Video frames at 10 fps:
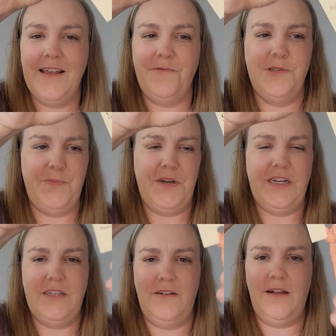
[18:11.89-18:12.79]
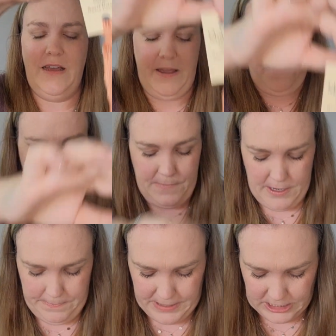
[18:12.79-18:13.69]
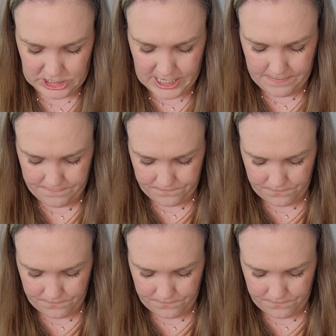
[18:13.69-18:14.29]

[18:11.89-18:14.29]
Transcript: That one's pretty too. I like it. Like a peachy.